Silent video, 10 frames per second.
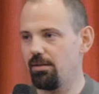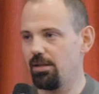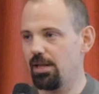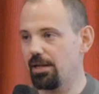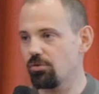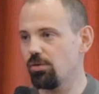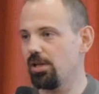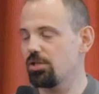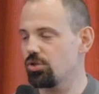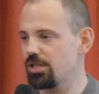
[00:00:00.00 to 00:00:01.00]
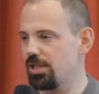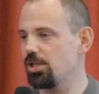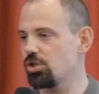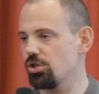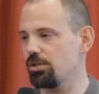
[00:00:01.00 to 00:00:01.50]
electoral
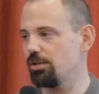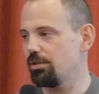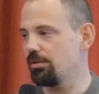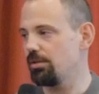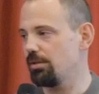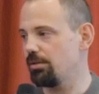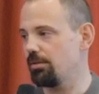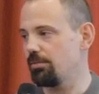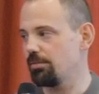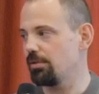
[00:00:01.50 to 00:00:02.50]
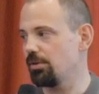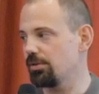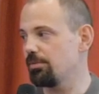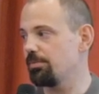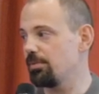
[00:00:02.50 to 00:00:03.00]
legislation
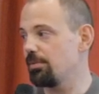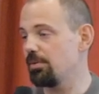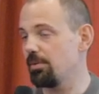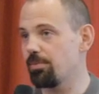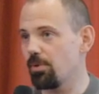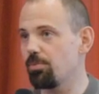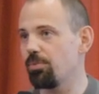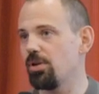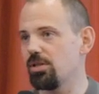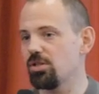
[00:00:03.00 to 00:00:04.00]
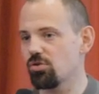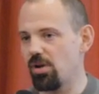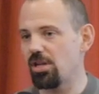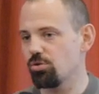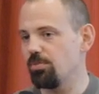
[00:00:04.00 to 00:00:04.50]
got the appropriate
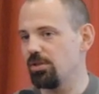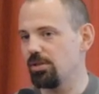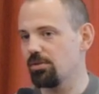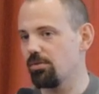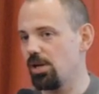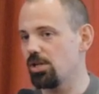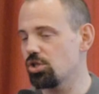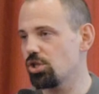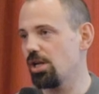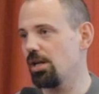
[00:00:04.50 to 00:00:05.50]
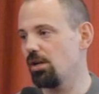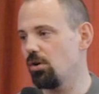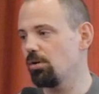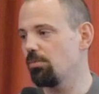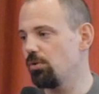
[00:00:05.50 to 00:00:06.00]
entrenchment, Croatia,
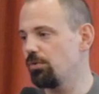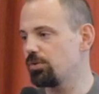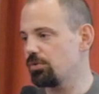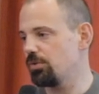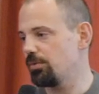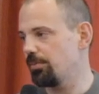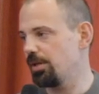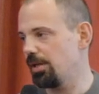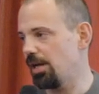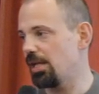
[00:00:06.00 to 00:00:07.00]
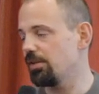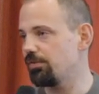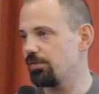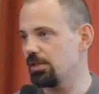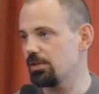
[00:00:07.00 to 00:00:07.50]
Gong moved to other
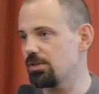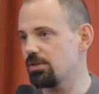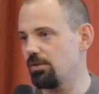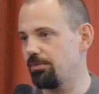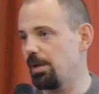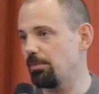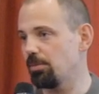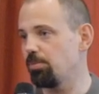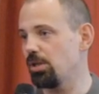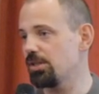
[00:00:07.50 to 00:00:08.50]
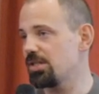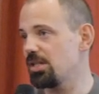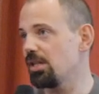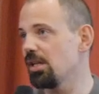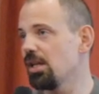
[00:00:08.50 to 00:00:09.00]
fields of public
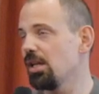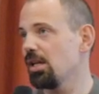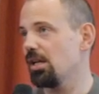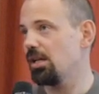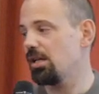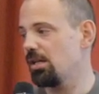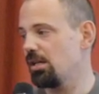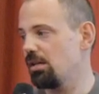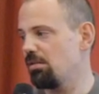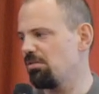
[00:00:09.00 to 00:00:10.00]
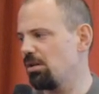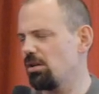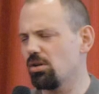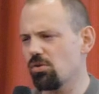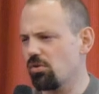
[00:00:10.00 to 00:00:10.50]
policy
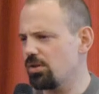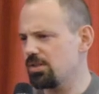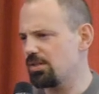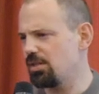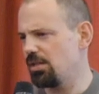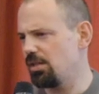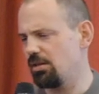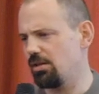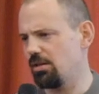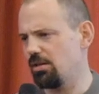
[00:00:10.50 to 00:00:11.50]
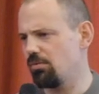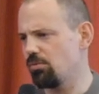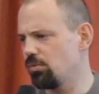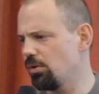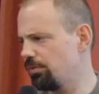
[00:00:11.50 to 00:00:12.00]
across the
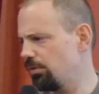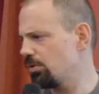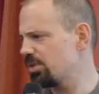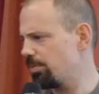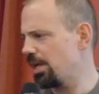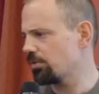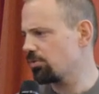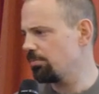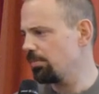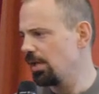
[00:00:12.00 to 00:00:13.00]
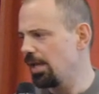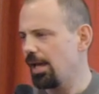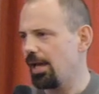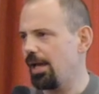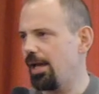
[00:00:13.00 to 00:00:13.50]
rule of law spectrum,
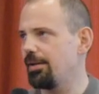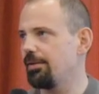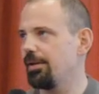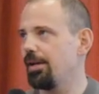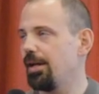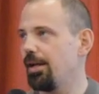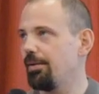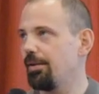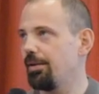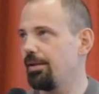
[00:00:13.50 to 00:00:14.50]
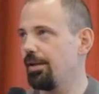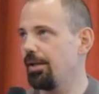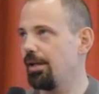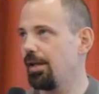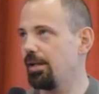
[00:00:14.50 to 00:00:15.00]
and
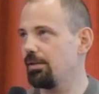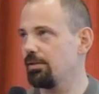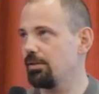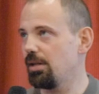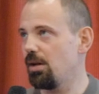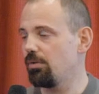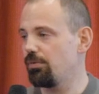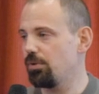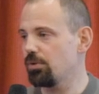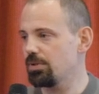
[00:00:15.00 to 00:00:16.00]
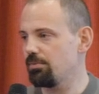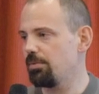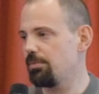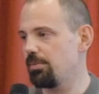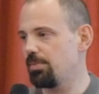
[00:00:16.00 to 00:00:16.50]
now we focus.
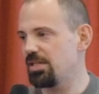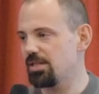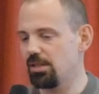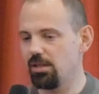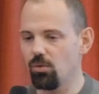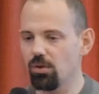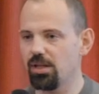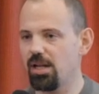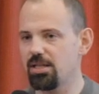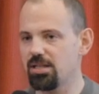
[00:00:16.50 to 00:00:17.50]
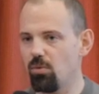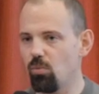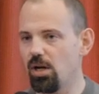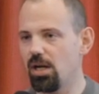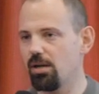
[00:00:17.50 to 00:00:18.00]
We basically organize our
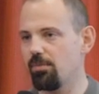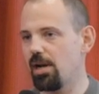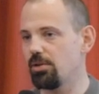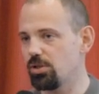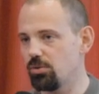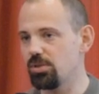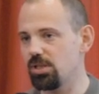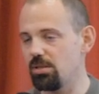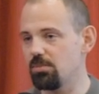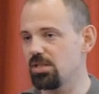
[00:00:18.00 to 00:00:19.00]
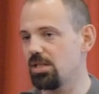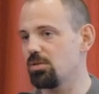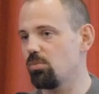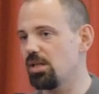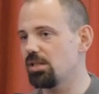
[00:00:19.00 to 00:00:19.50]
work around two teams.
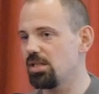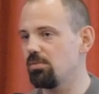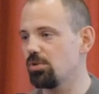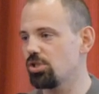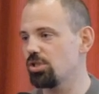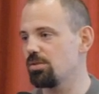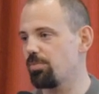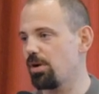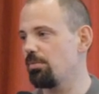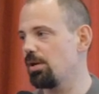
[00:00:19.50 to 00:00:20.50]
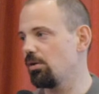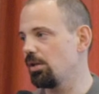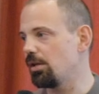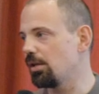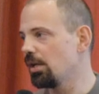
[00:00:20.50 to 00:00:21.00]
There's one team which is
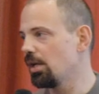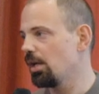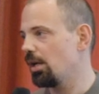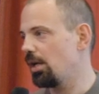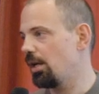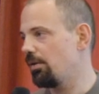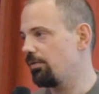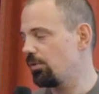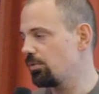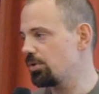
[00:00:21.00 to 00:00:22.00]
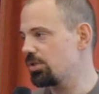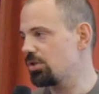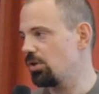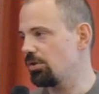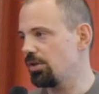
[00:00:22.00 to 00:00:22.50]
primarily
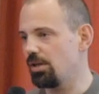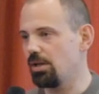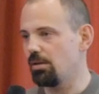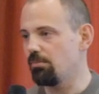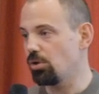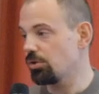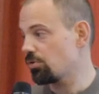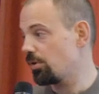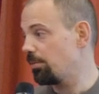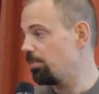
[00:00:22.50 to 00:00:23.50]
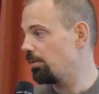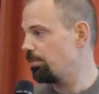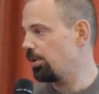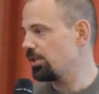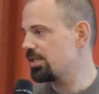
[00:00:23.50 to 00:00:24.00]
focused on monitoring
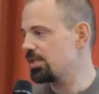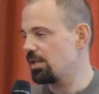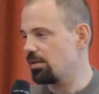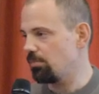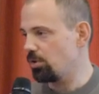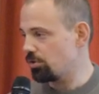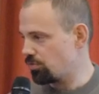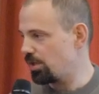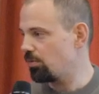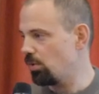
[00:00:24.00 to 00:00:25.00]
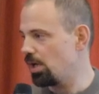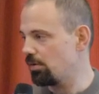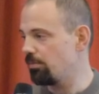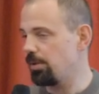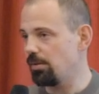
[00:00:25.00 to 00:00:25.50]
public policy and monitoring work
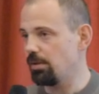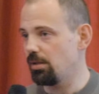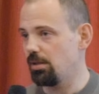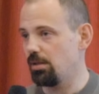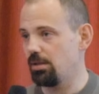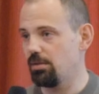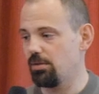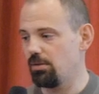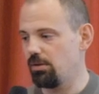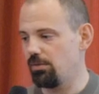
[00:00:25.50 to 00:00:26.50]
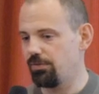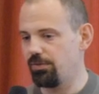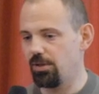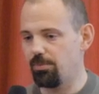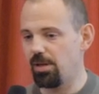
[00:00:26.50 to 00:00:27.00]
of
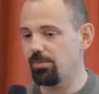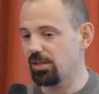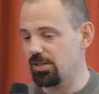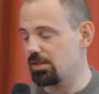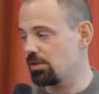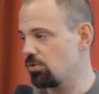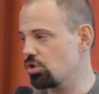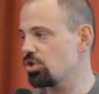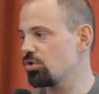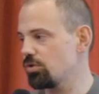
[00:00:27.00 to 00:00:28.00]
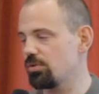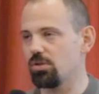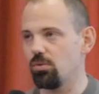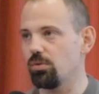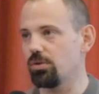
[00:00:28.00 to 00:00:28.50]
public institutions,
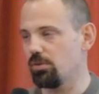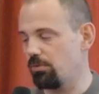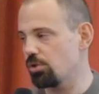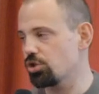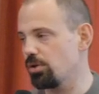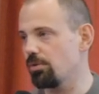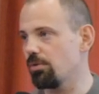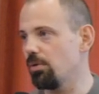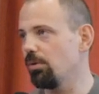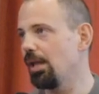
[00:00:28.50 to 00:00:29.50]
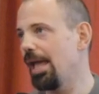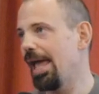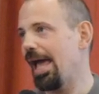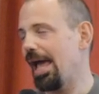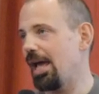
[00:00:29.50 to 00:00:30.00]
so to watch that role,
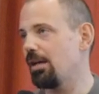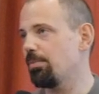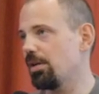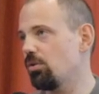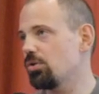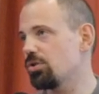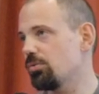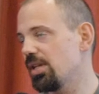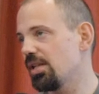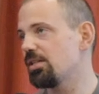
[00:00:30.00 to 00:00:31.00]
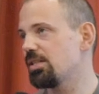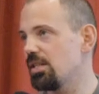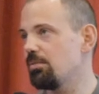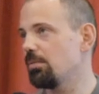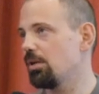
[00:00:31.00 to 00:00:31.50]
but also the other
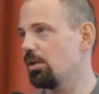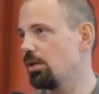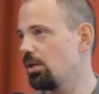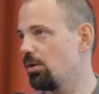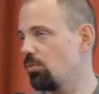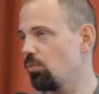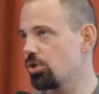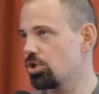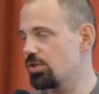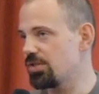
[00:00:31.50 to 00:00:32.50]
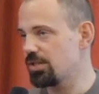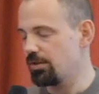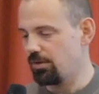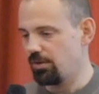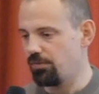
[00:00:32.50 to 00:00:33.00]
team which
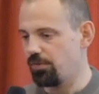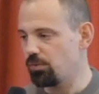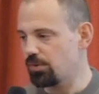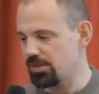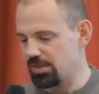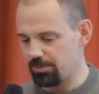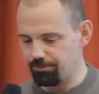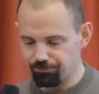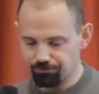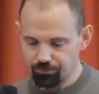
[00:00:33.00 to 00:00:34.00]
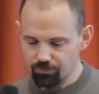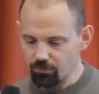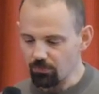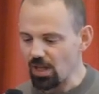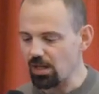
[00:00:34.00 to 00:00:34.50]
is focused
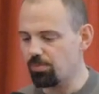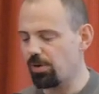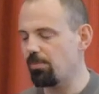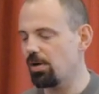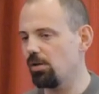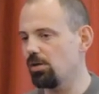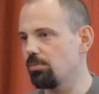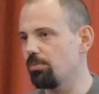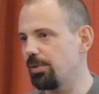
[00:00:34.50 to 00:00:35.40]
primarily on